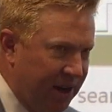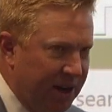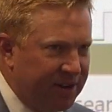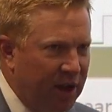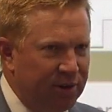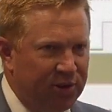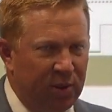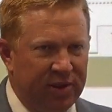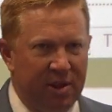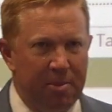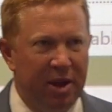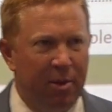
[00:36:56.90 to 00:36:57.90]
and it tells you what
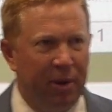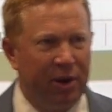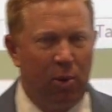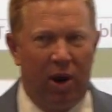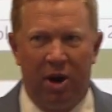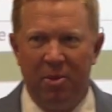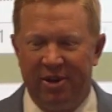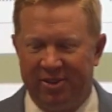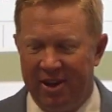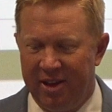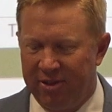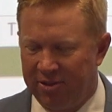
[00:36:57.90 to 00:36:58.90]
the minimum requirement
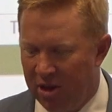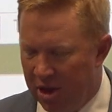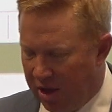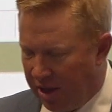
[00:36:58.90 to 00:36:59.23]
is.